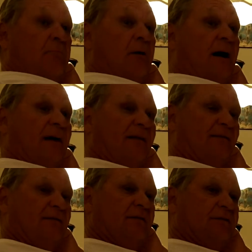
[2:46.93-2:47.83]
But
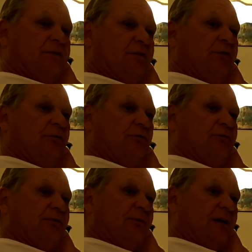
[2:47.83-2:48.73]
the
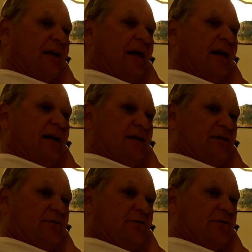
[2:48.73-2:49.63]
fumes of the
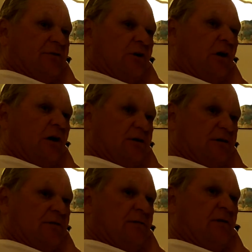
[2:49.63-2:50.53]
gas was
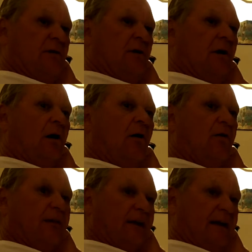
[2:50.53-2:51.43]
causing
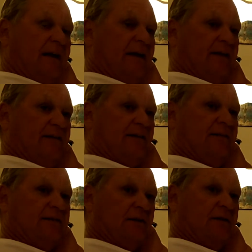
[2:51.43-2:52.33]
all of the headaches
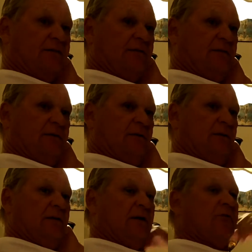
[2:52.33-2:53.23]
and stuff,
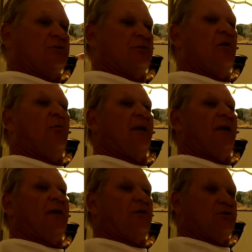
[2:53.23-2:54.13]
and there was no way
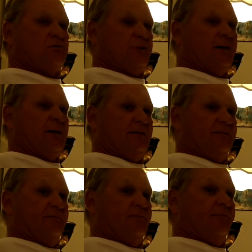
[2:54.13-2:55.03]
they could treat it.
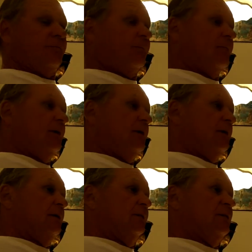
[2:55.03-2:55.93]

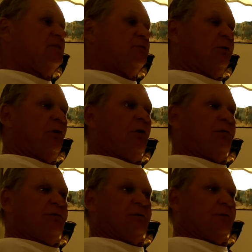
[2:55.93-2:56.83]
This went
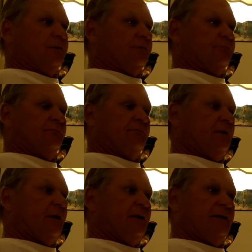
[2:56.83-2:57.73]
on for
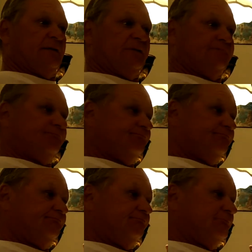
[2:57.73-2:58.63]
like,
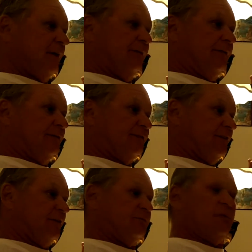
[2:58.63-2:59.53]
I don't know,
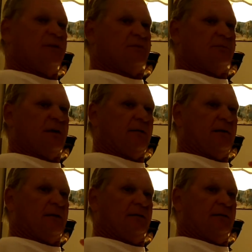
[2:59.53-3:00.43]
6 months maybe.